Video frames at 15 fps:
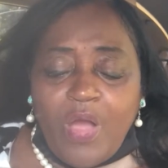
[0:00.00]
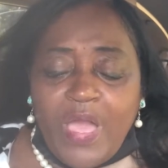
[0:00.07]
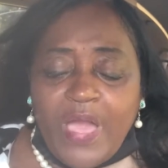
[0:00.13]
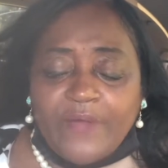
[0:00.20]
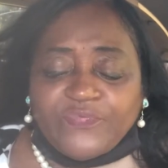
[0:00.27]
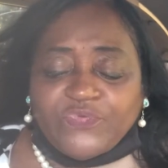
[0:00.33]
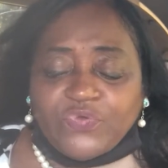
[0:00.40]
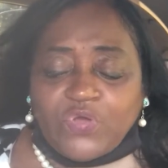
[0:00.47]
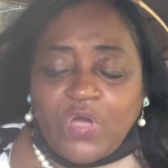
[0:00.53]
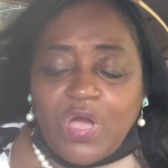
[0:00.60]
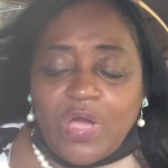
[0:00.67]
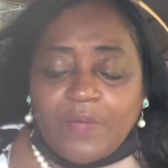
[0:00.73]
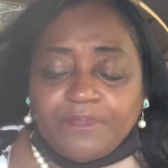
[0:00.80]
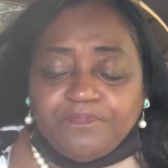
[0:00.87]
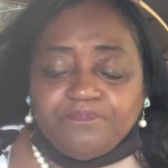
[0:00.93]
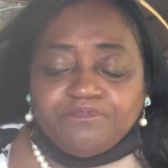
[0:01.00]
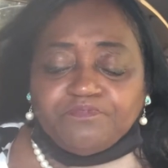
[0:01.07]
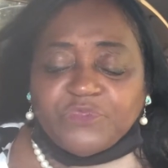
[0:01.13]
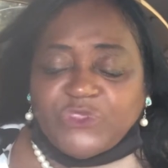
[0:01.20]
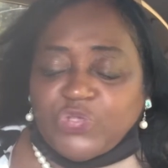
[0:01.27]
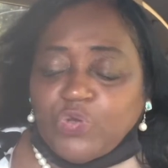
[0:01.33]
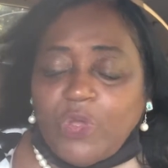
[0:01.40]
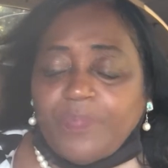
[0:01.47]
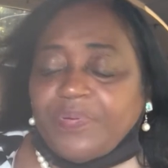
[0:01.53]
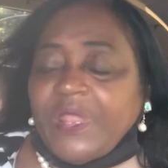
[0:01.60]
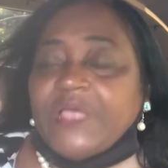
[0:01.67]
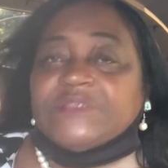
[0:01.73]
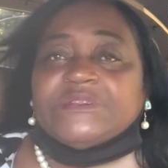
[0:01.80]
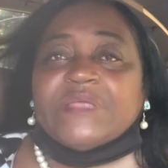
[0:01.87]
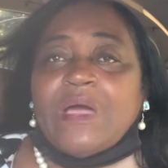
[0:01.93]
have to come to a
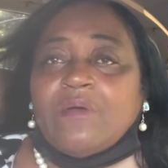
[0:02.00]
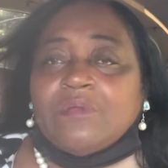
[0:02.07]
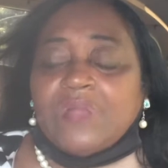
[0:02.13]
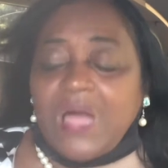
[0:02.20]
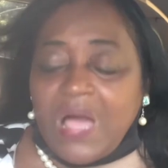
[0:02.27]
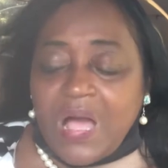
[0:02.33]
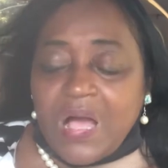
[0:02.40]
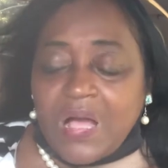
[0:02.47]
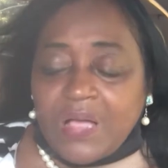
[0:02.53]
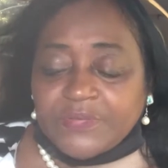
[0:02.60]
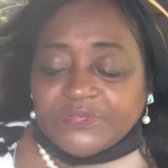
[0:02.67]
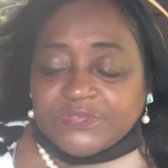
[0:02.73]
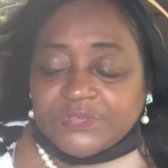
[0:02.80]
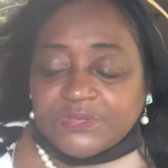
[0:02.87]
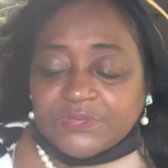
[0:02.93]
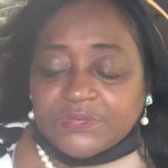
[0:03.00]
place in our lives